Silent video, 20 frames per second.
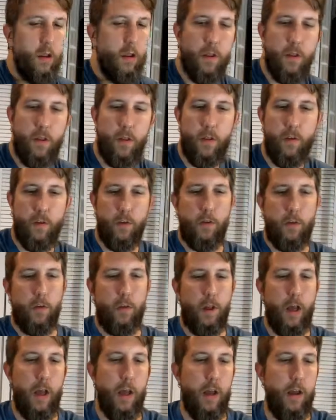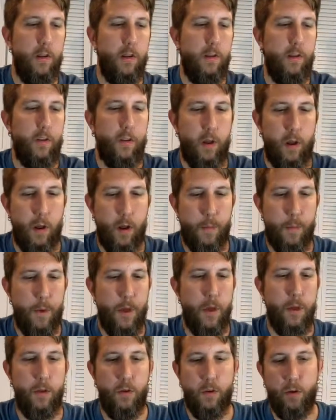these little guys, I
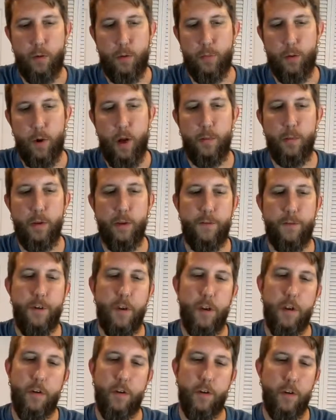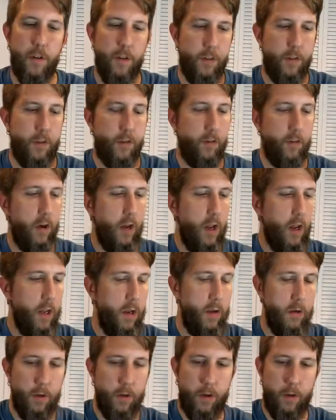bet you could probably fit underneath your tray,
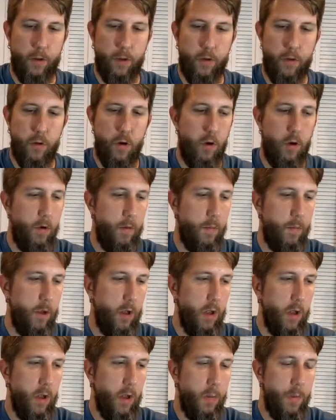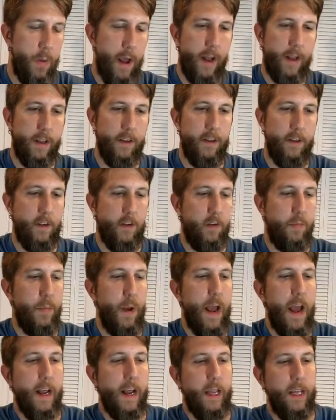or you can throw them back in this
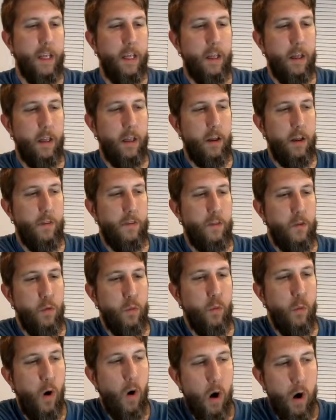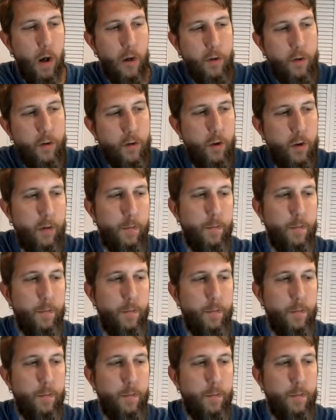baggie if you want.